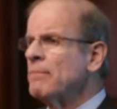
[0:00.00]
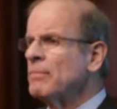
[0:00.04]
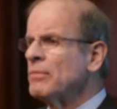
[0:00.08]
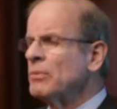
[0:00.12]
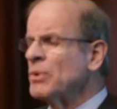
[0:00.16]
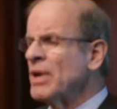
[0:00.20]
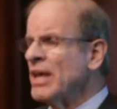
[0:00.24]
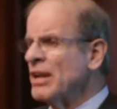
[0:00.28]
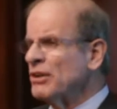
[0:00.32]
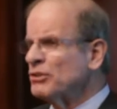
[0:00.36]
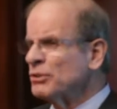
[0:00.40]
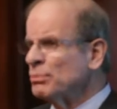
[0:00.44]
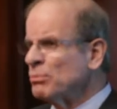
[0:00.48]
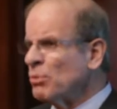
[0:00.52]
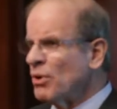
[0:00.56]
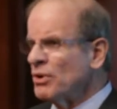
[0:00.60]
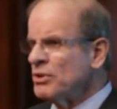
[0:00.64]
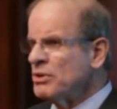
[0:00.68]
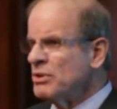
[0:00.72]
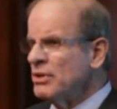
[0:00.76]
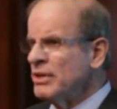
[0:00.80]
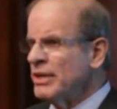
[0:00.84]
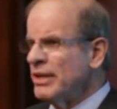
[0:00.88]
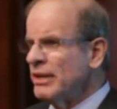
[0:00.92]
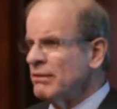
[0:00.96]
We had a small
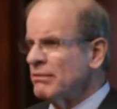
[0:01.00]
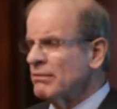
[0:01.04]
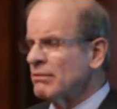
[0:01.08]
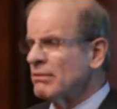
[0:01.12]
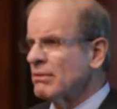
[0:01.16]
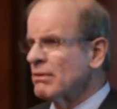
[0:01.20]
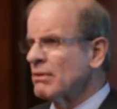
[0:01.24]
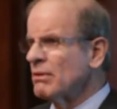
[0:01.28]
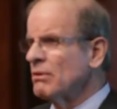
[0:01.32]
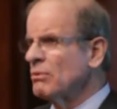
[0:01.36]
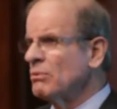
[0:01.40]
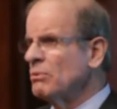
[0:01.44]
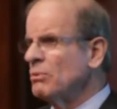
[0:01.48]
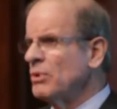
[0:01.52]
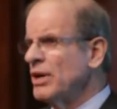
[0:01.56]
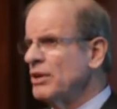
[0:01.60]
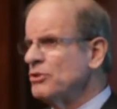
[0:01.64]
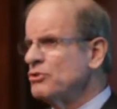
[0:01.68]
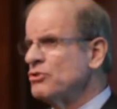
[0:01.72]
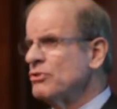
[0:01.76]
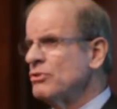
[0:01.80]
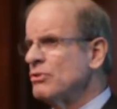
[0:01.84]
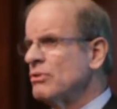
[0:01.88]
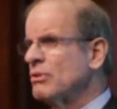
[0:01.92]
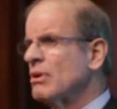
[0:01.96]
unit
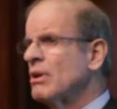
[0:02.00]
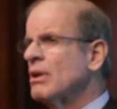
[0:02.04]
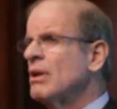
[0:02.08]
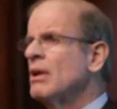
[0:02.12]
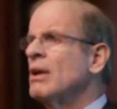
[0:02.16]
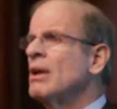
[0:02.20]
which